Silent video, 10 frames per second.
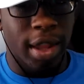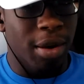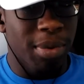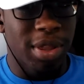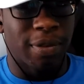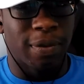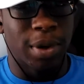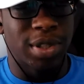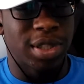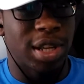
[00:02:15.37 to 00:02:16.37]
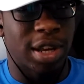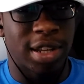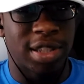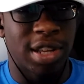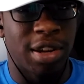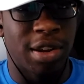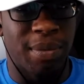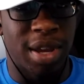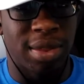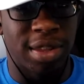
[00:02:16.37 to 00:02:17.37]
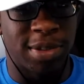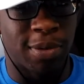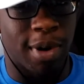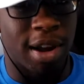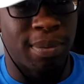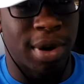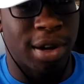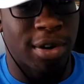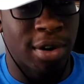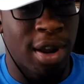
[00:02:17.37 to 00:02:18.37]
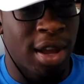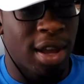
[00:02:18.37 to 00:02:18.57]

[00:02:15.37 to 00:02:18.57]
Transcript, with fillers: That would be the first thing I'd say to make this ride better.